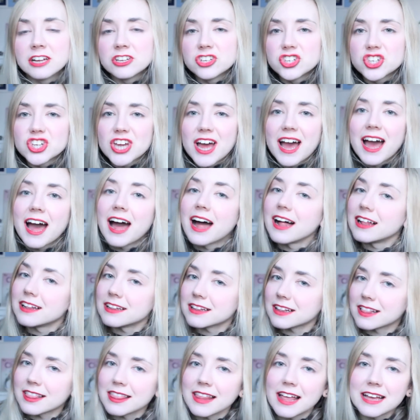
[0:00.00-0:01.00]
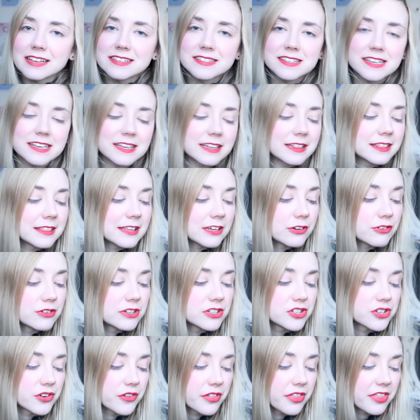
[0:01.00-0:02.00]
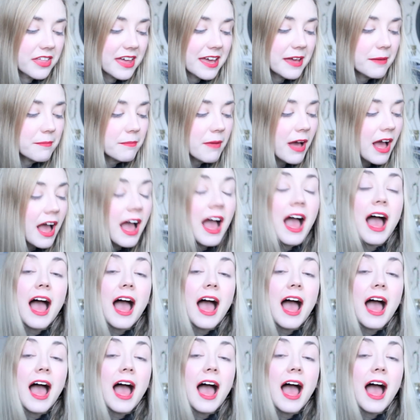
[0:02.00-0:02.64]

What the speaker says: child classic literature theme,